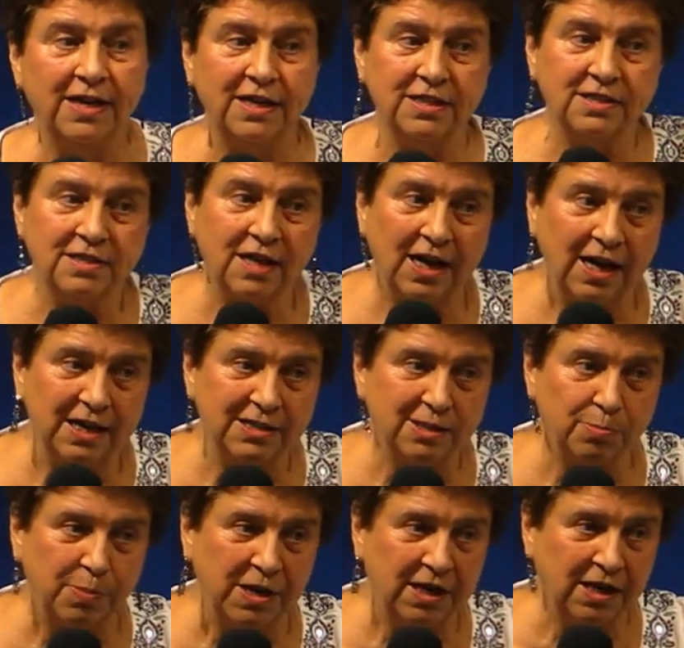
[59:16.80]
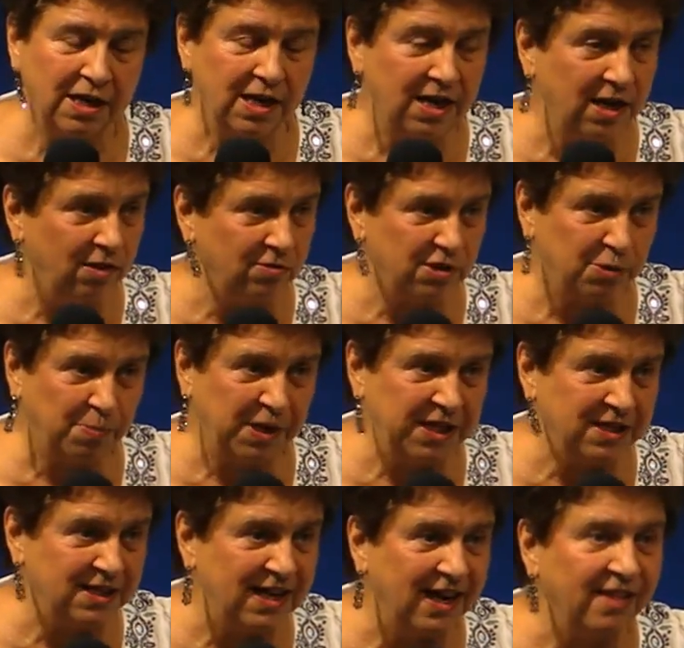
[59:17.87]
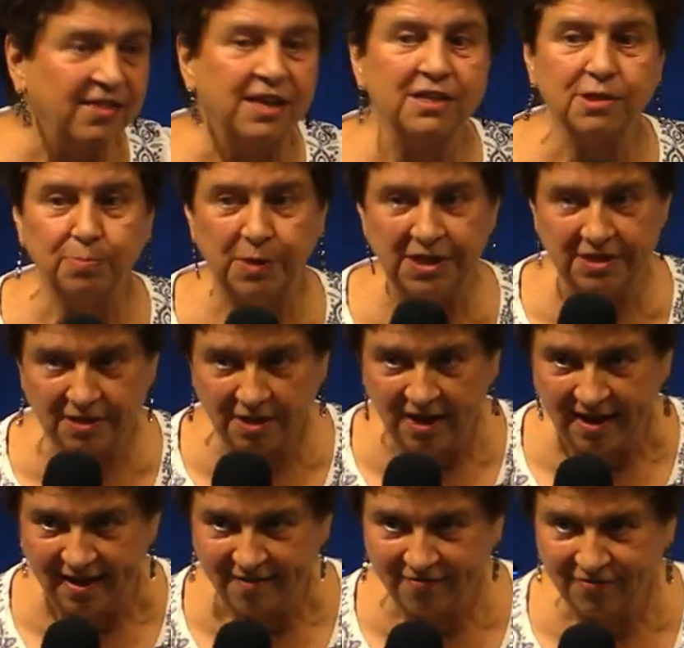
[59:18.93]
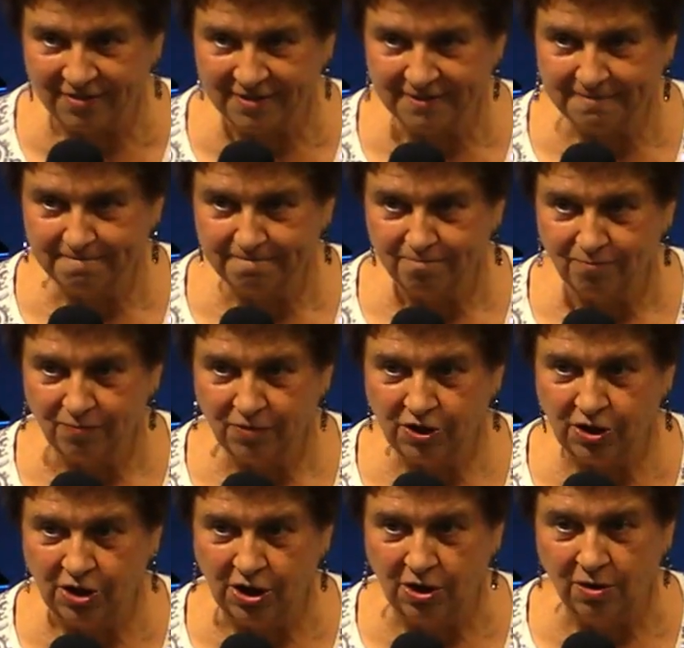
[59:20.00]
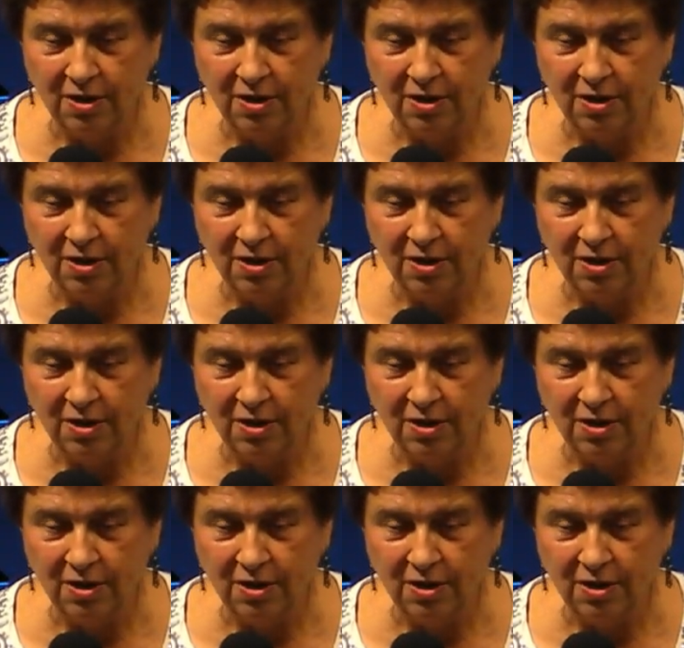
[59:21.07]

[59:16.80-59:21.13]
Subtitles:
it's God speaking. He don't speak death, he speaks life. You know,